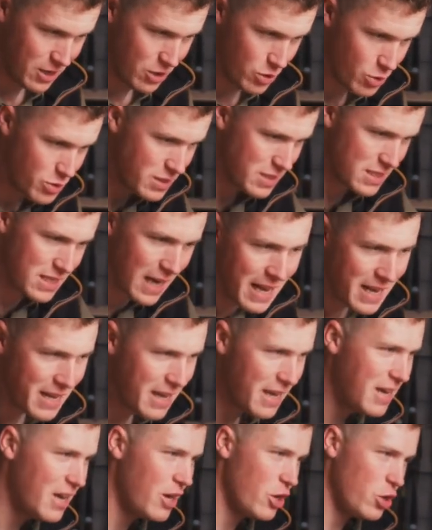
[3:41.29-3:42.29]
You can
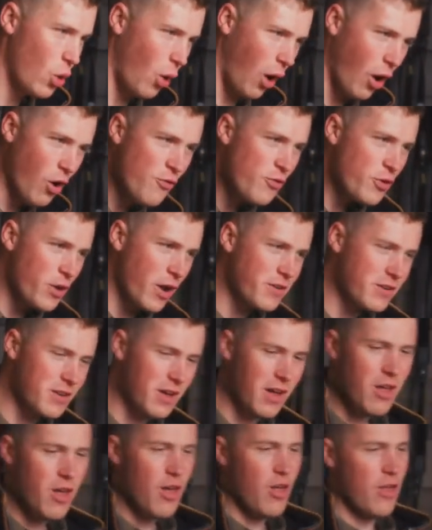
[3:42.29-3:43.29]
take your over and
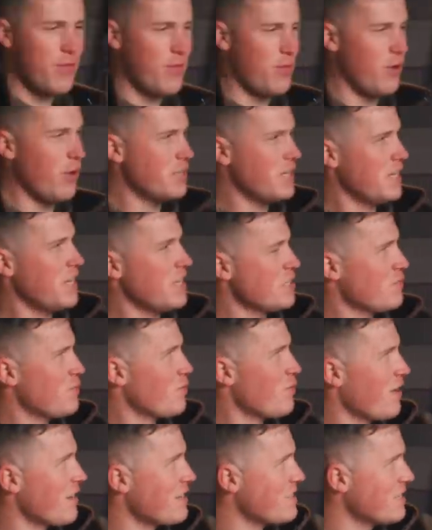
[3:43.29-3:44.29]
under 30 inch
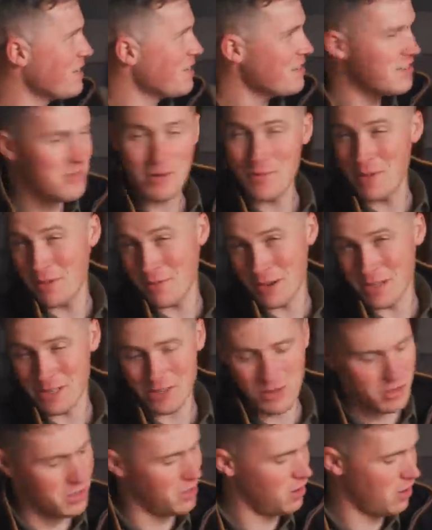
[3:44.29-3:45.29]
Beretta, when people
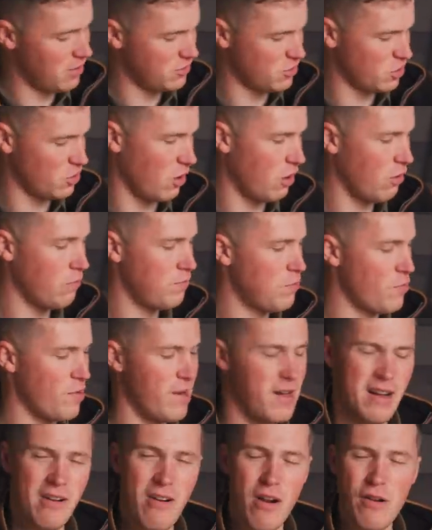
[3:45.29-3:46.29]
ask you, oh, I just got old
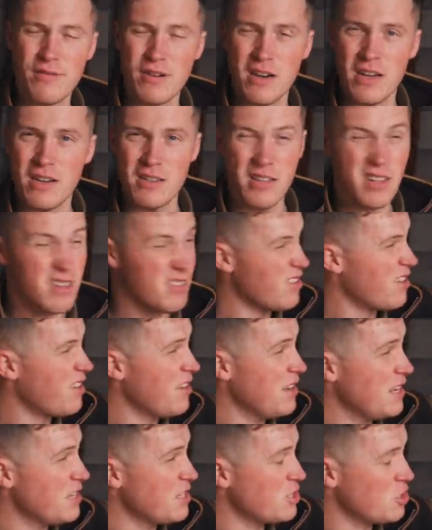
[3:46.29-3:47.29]
Beretta over and under
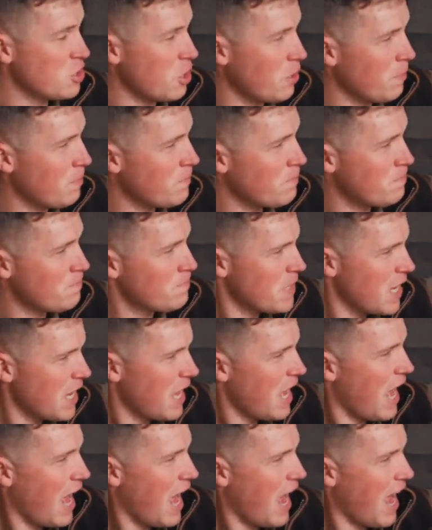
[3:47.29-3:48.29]
30 inch job,
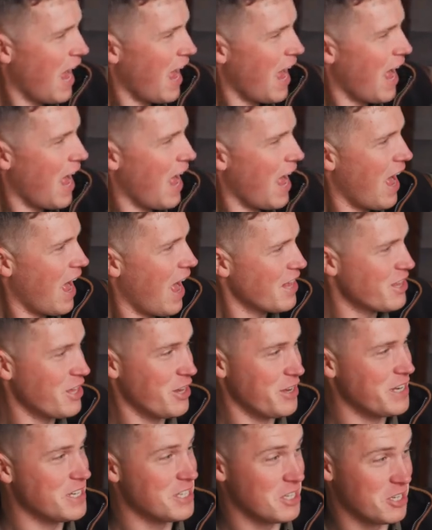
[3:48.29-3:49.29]
a
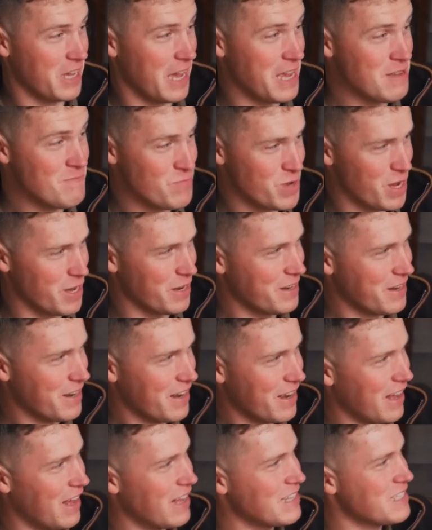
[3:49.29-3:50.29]
30 inch game gun,
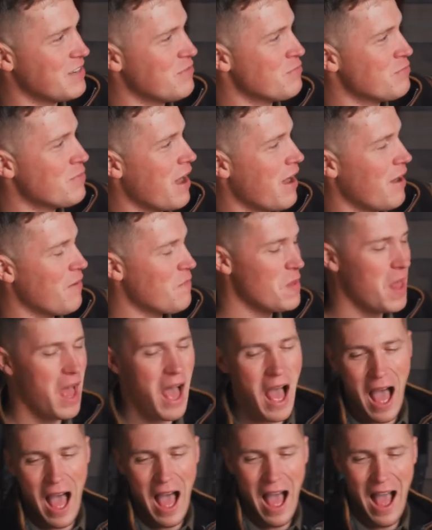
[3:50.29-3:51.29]
that's even better,
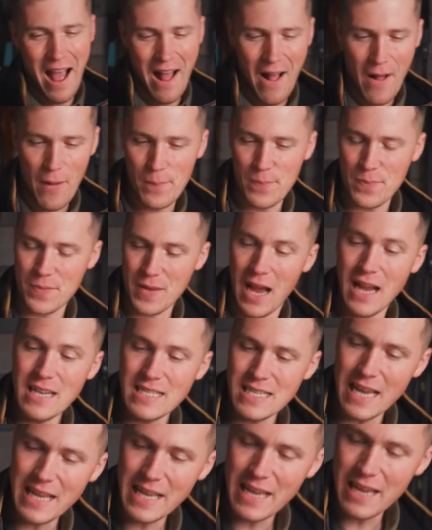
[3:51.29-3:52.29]

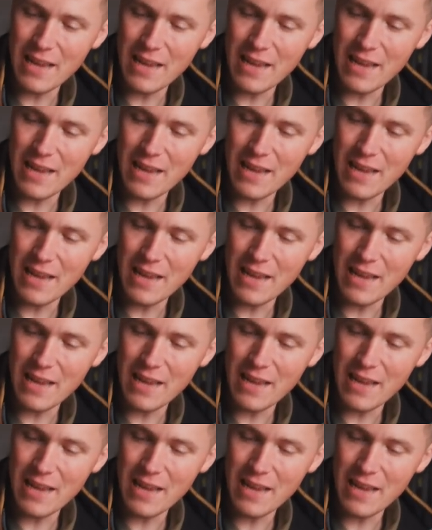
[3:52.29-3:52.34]
and take